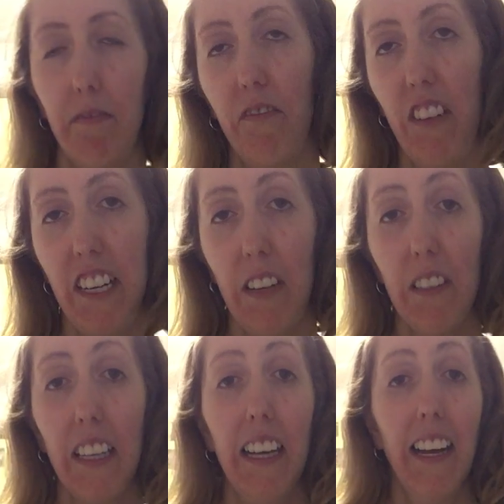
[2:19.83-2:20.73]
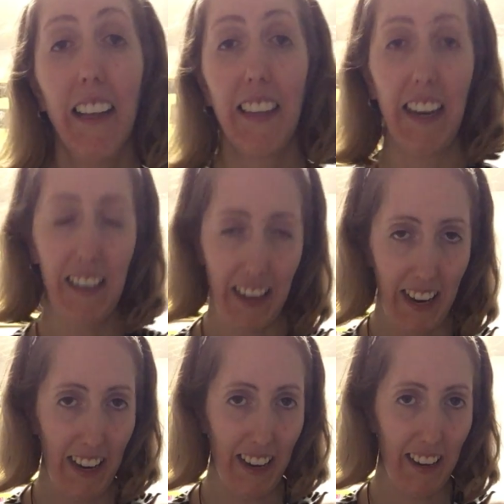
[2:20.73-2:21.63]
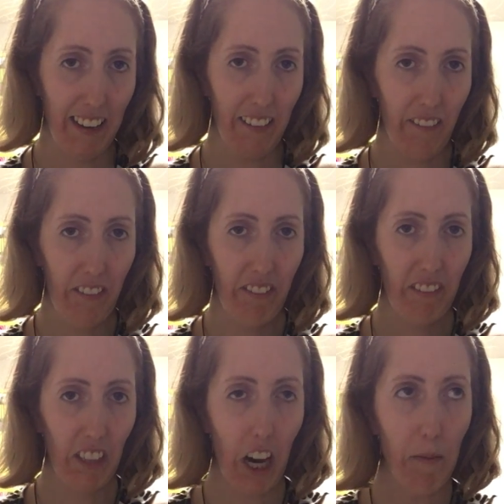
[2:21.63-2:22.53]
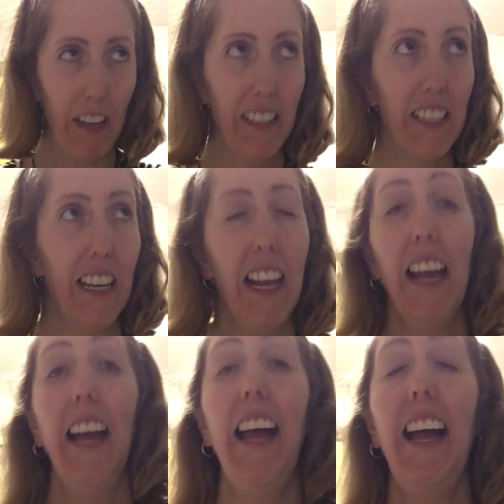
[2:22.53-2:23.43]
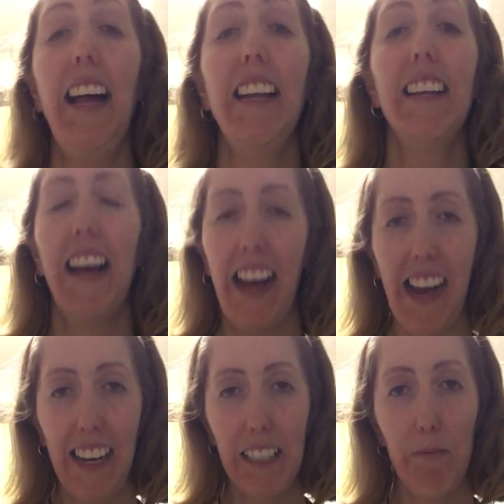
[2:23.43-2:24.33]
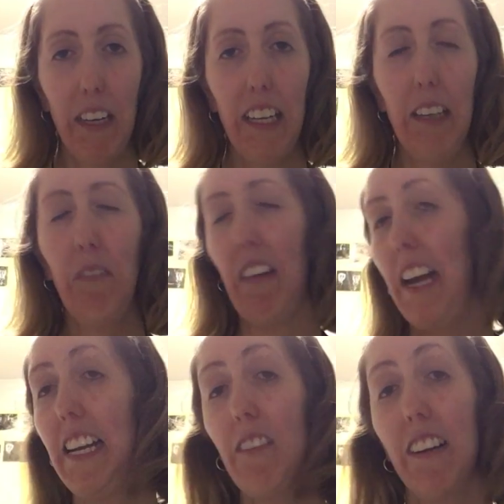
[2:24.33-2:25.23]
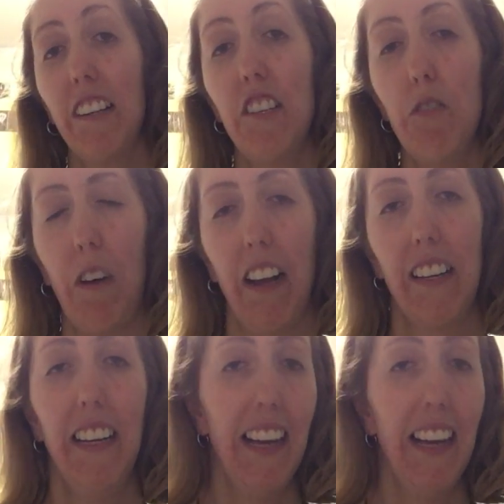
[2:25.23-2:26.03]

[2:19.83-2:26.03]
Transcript: videos that have comments and ask me any question you want.